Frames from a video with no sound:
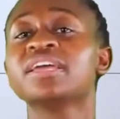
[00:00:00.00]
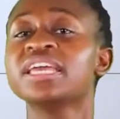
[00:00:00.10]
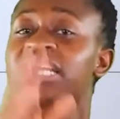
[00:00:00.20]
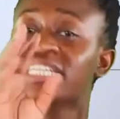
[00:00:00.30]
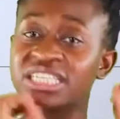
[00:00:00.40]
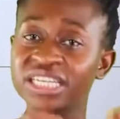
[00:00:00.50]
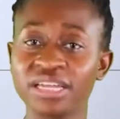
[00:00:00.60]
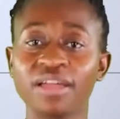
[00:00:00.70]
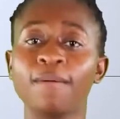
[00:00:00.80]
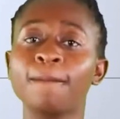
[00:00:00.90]

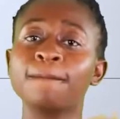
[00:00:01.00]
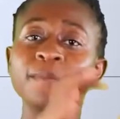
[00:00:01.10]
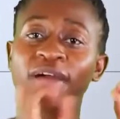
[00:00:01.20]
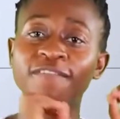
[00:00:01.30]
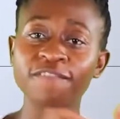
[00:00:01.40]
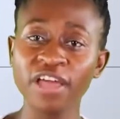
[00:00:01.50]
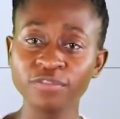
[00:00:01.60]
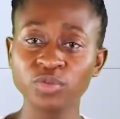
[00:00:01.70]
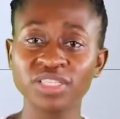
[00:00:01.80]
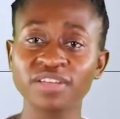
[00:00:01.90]
eating
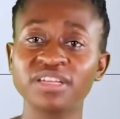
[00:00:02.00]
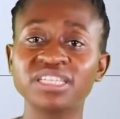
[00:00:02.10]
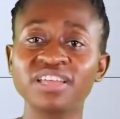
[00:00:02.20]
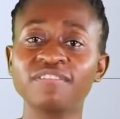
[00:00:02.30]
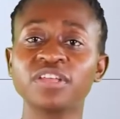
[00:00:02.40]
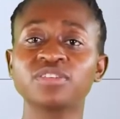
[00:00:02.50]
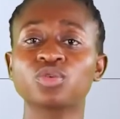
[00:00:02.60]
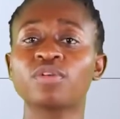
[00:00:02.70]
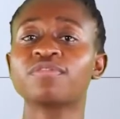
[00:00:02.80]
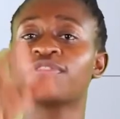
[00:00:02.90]
5 to 7 servings of